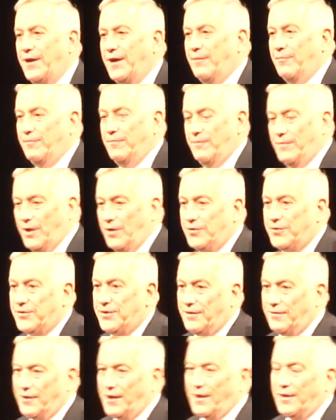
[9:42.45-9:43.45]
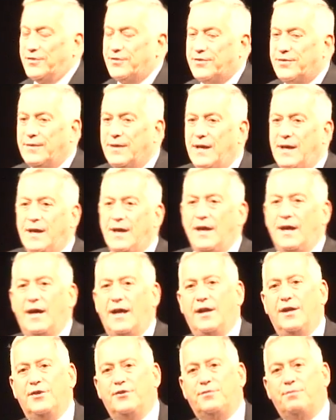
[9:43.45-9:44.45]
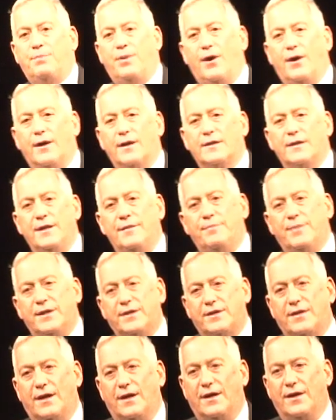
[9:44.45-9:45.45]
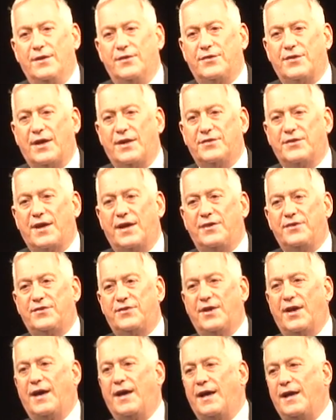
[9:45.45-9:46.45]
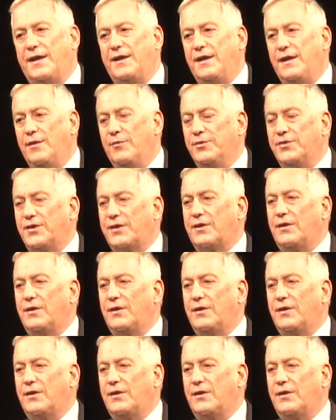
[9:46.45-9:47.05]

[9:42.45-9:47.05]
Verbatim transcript: them, most of us. And it's partly because, as I said, it was a